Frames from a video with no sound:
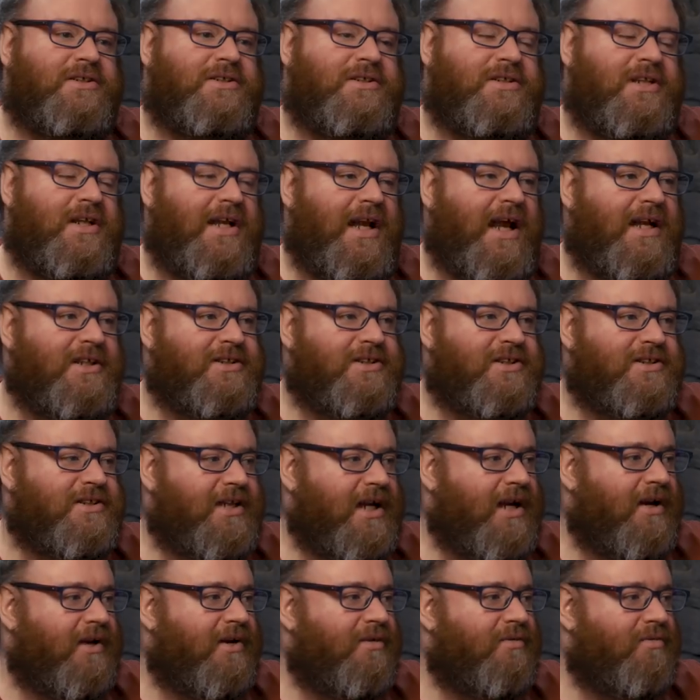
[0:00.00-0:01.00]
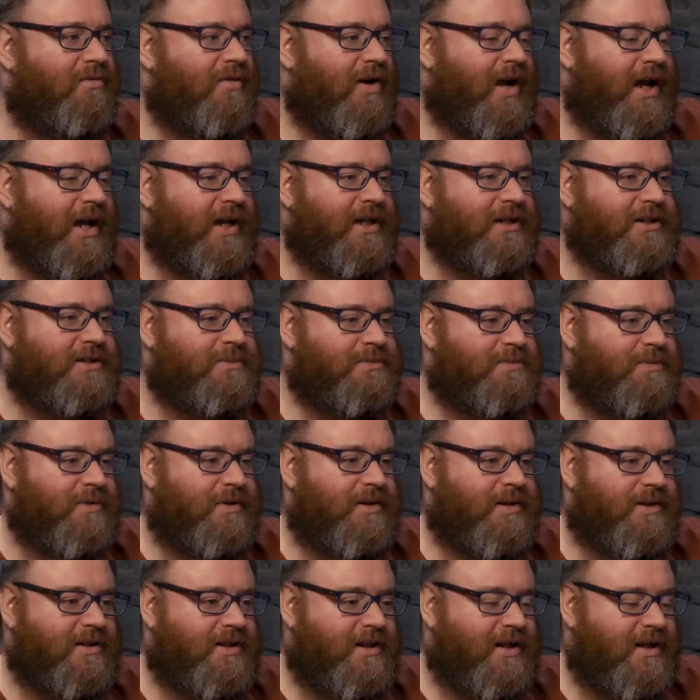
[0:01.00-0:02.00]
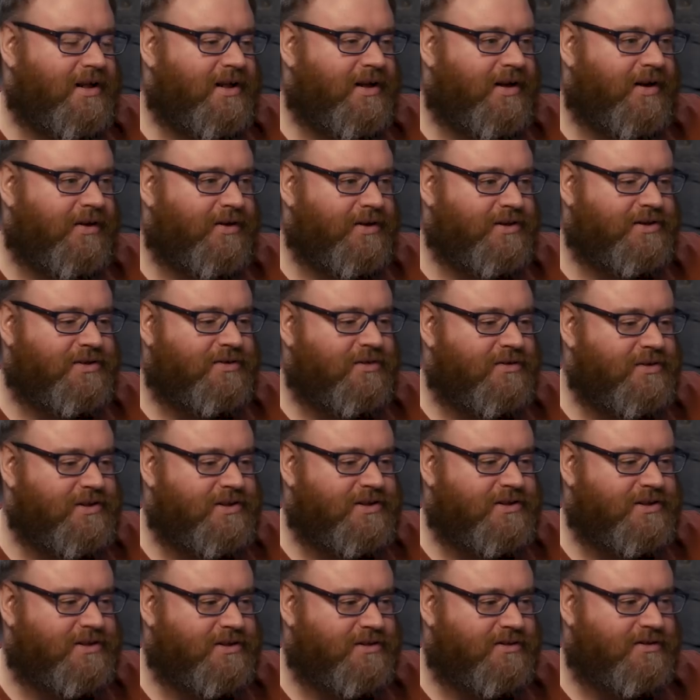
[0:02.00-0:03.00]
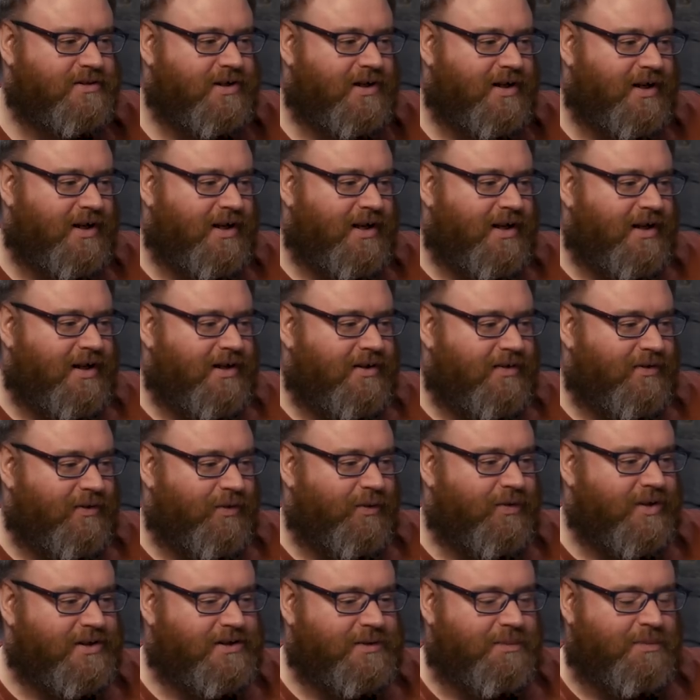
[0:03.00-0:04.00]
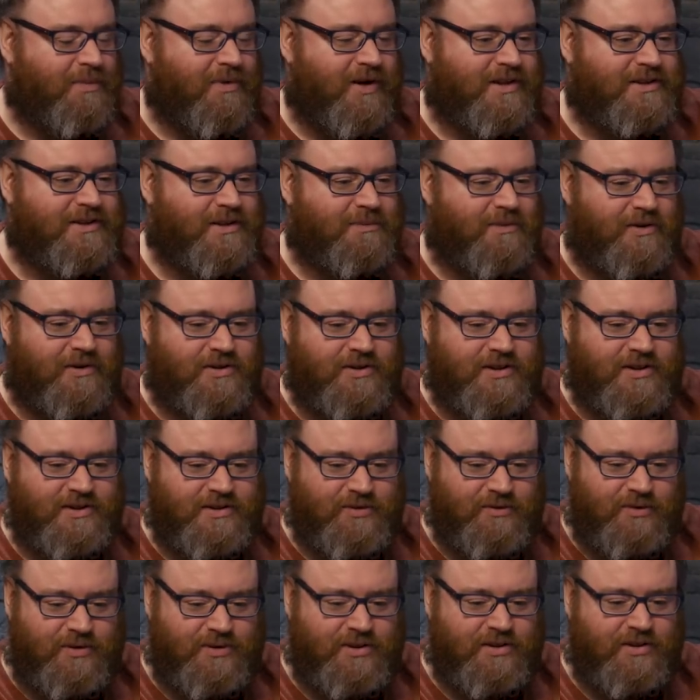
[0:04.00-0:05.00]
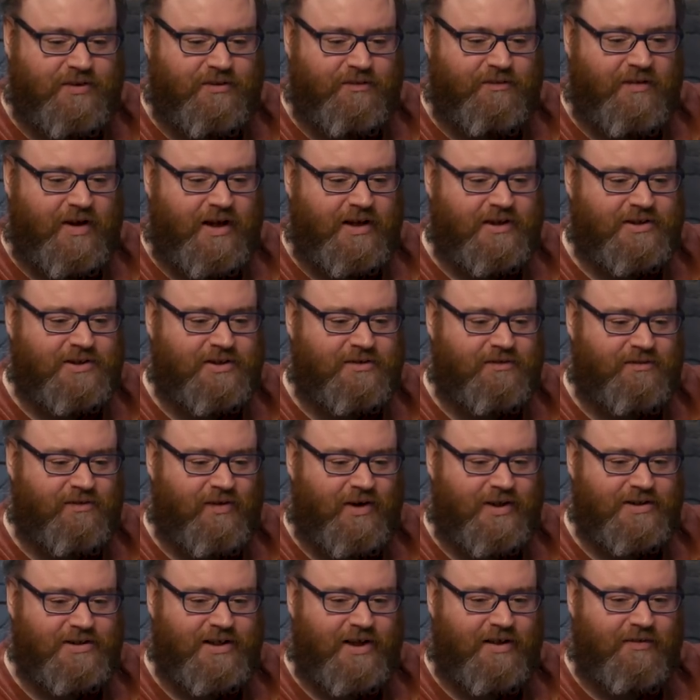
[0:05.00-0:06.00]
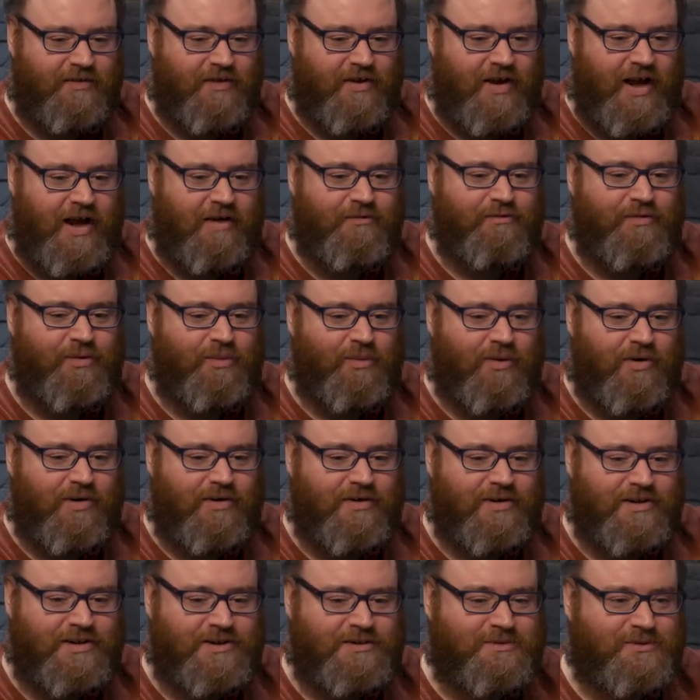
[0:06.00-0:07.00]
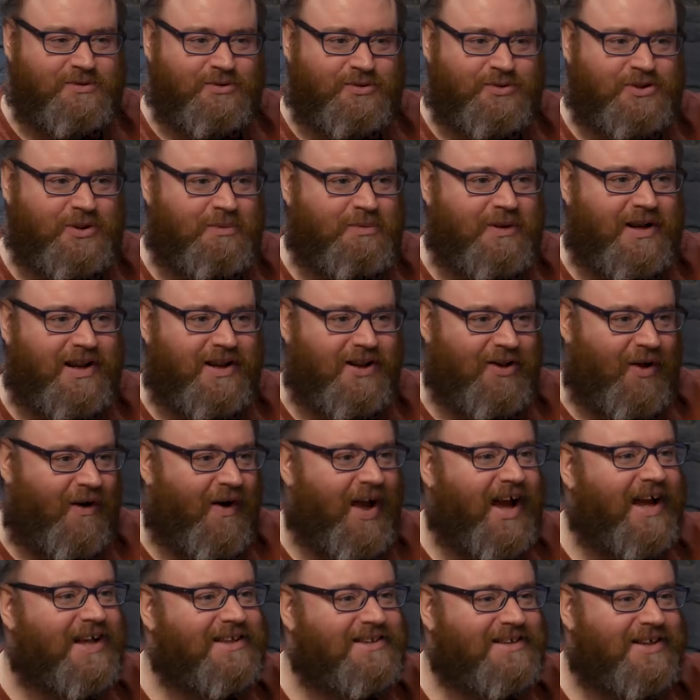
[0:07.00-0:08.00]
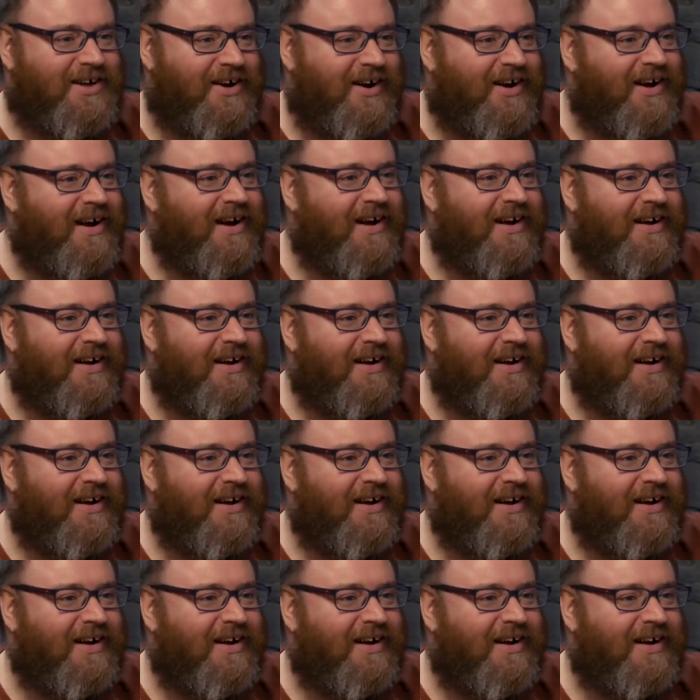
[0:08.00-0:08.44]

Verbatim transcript: me. she lashes out in rage, but uh, you know, it's not just... all this suppressed emotion. It's also the fact that she finds out that everyone has also been lying to her.